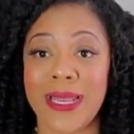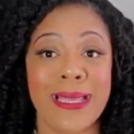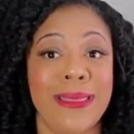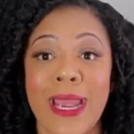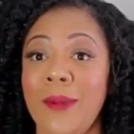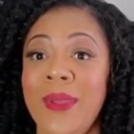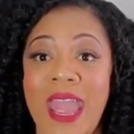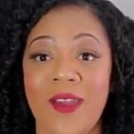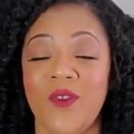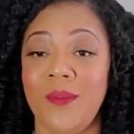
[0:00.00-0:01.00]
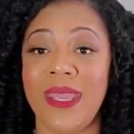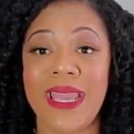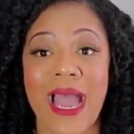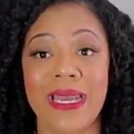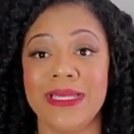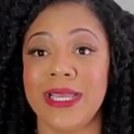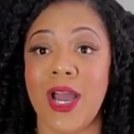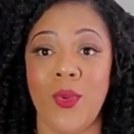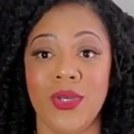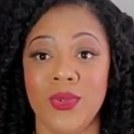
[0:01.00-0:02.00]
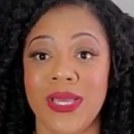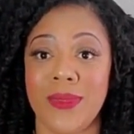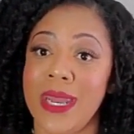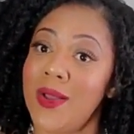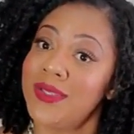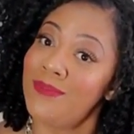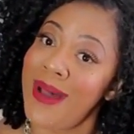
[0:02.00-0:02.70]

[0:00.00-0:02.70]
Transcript: Like therapy ain't for me. I need to go and do something else.